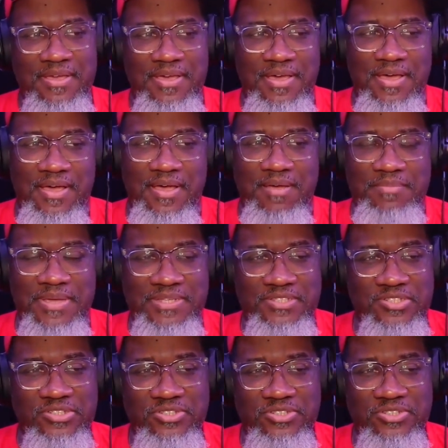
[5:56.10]
And
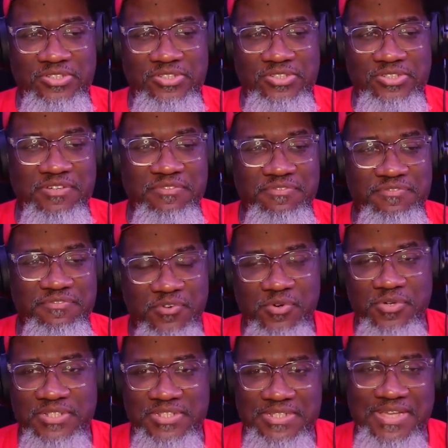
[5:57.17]
so you have to
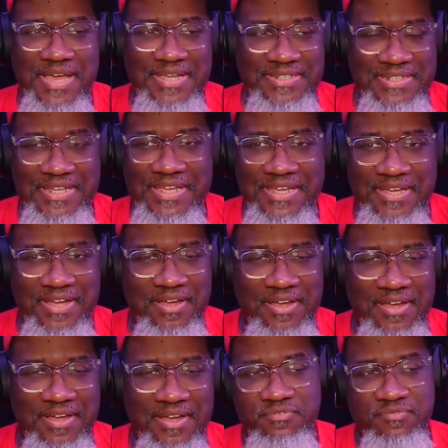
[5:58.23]
force the idea
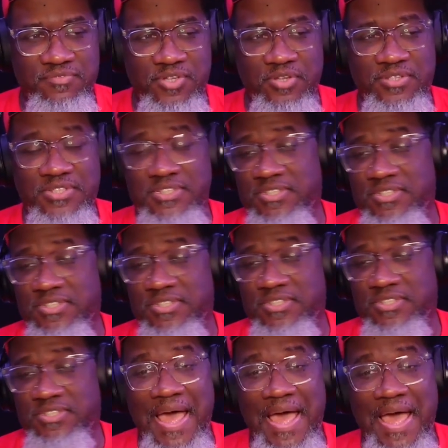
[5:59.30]
of, no, this is
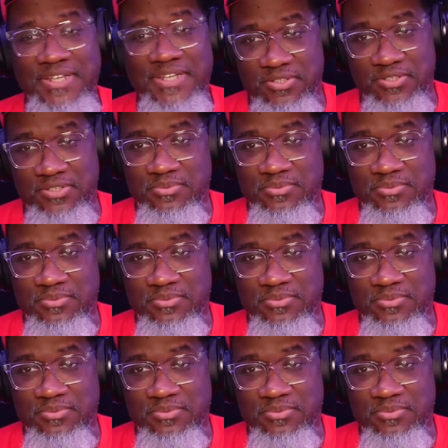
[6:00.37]
what I do.